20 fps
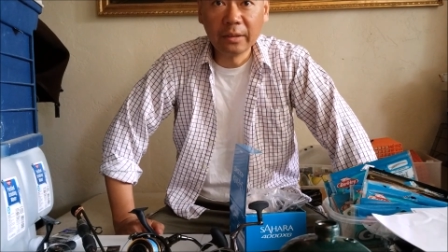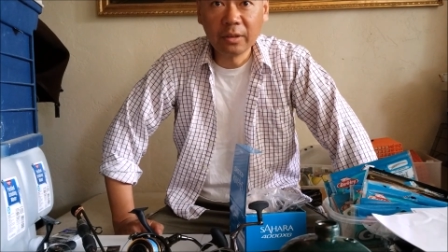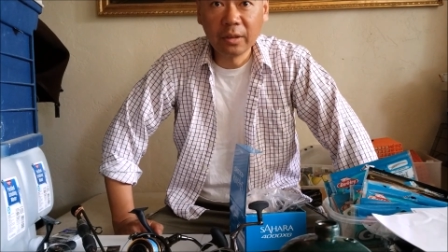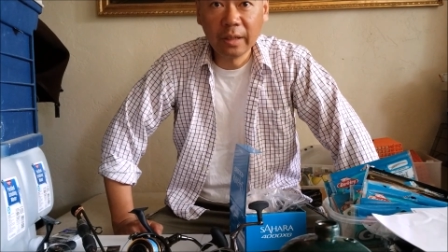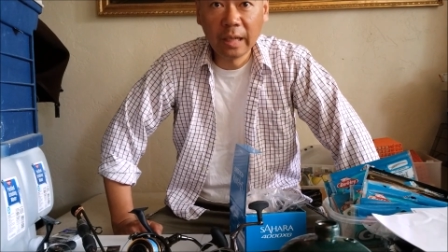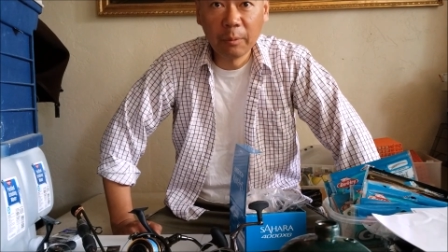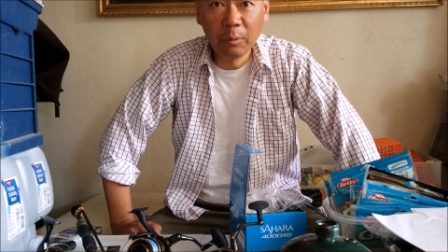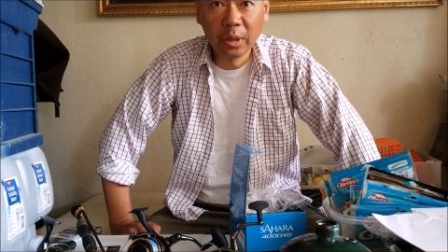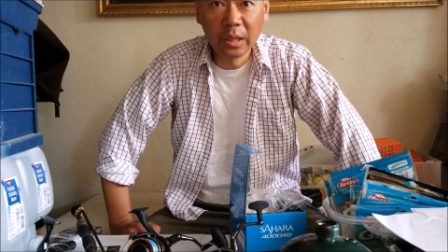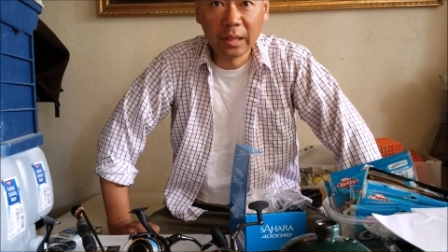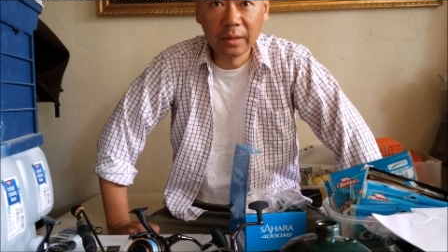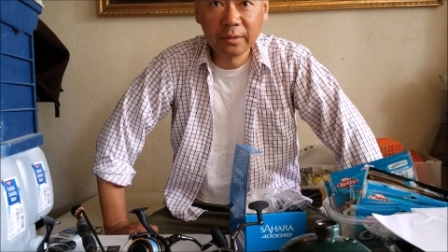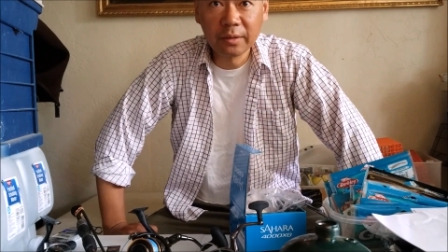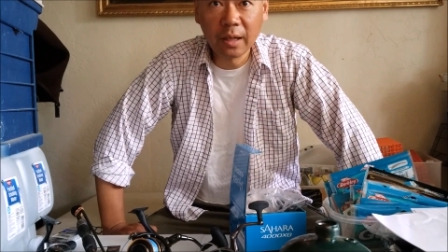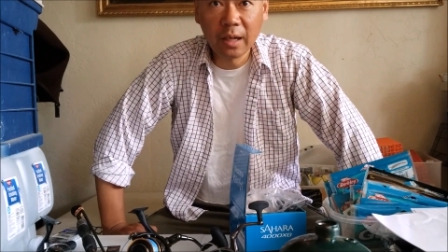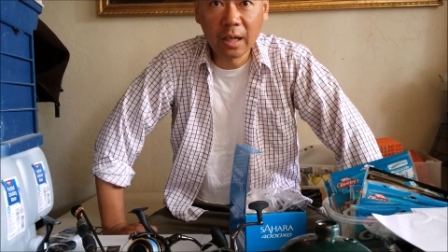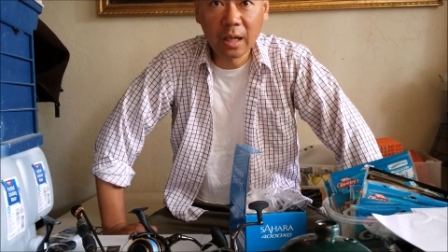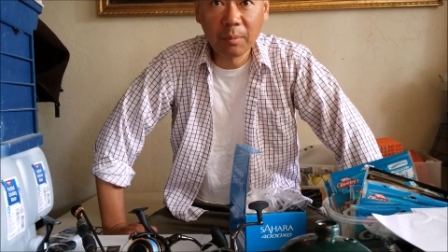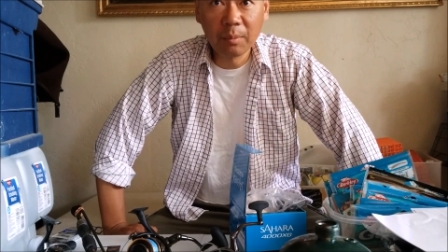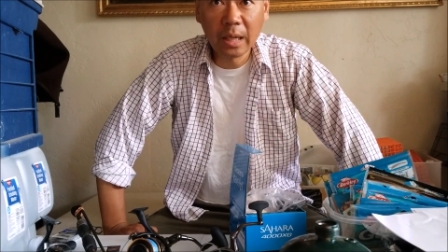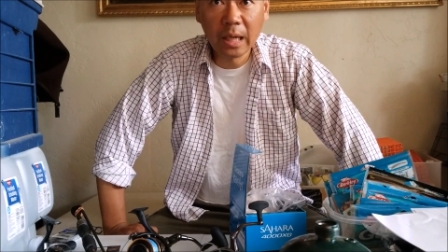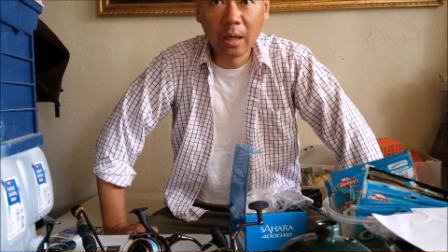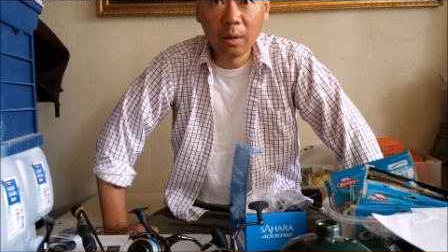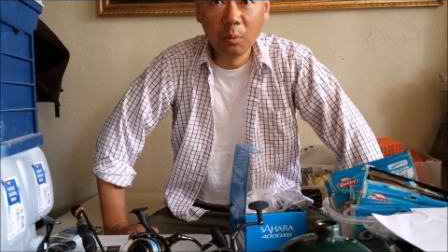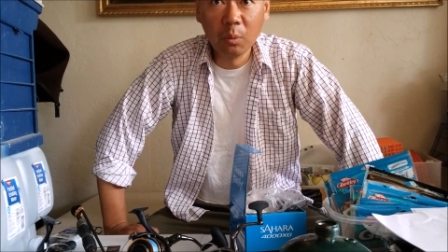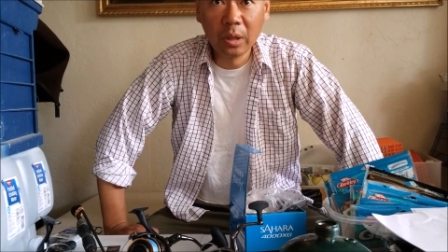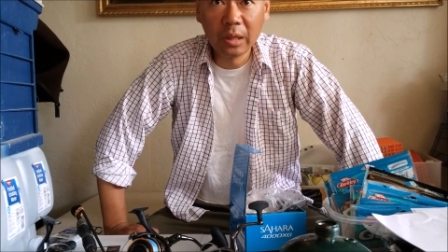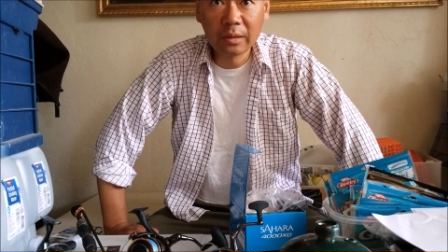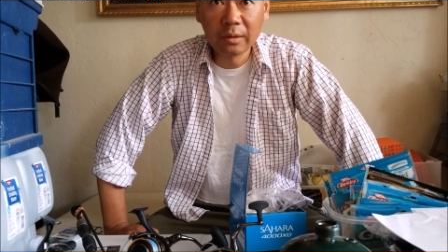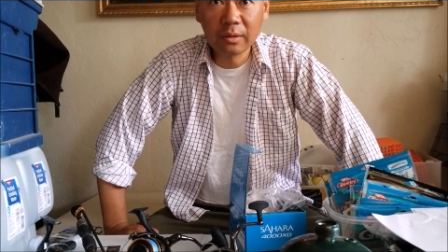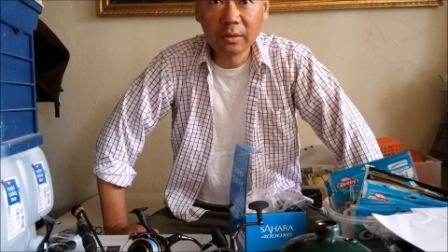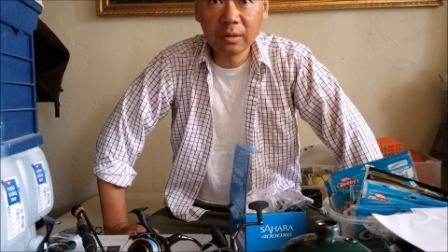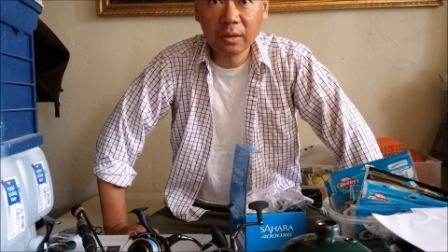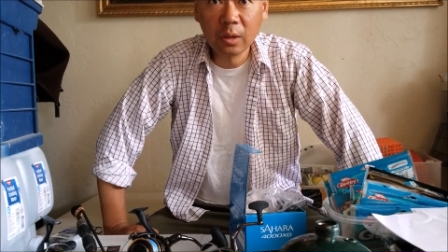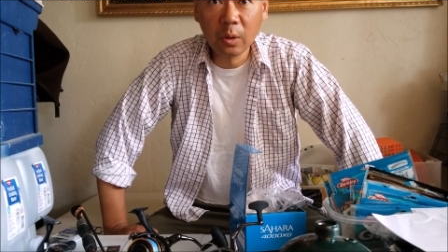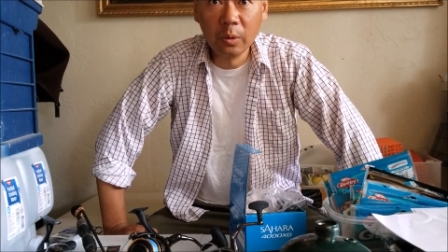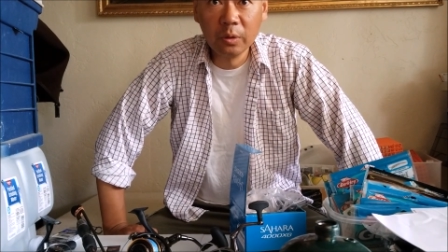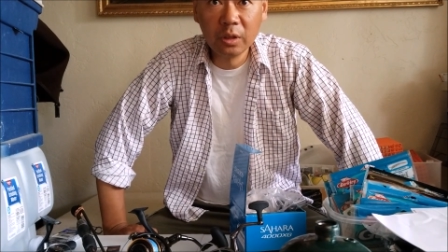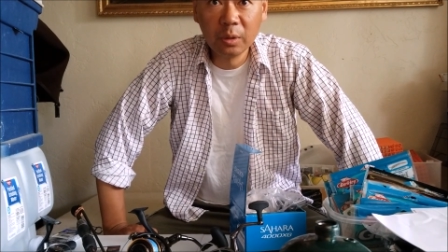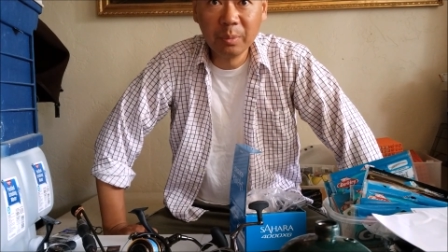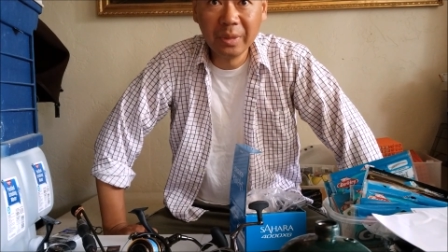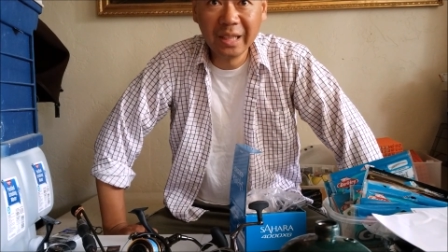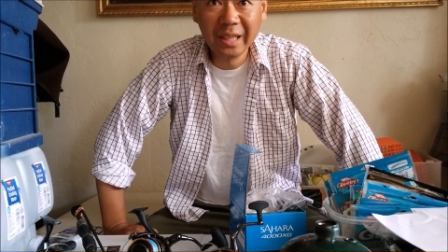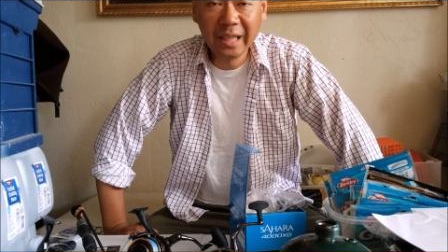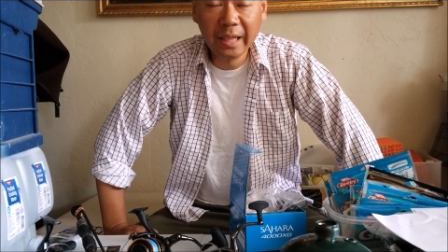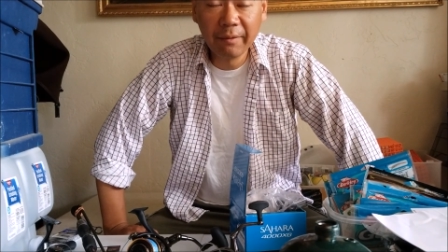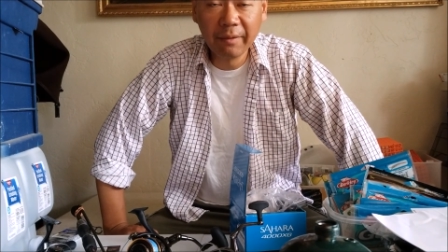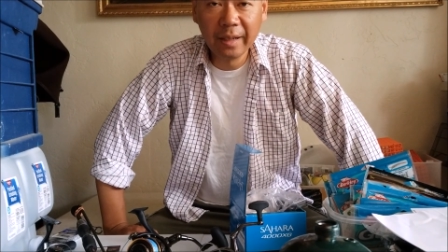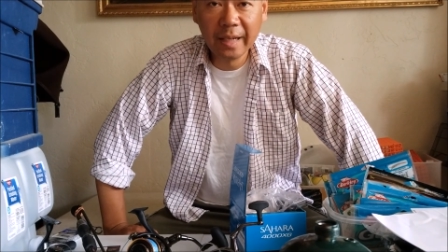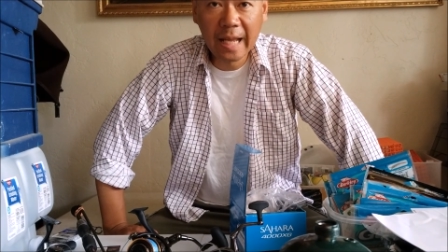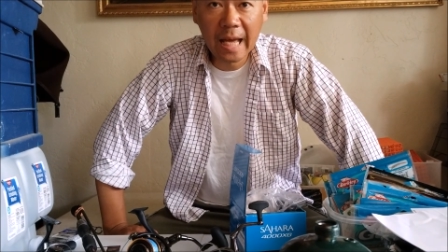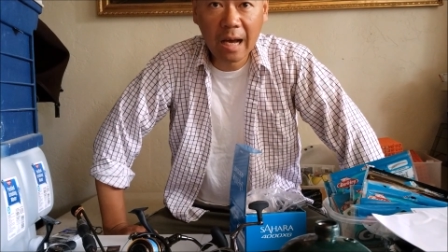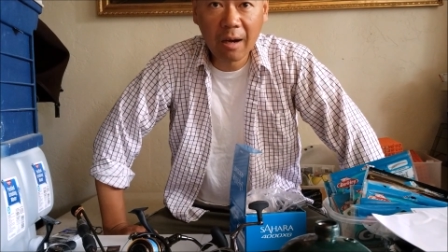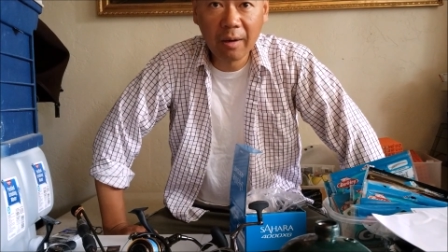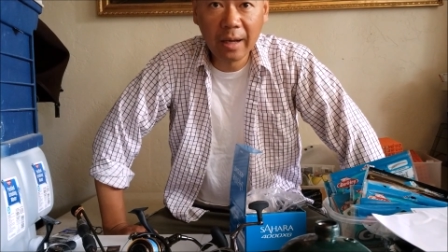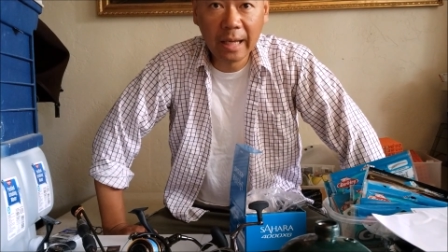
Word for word: today we're going to talk about what's going to be given now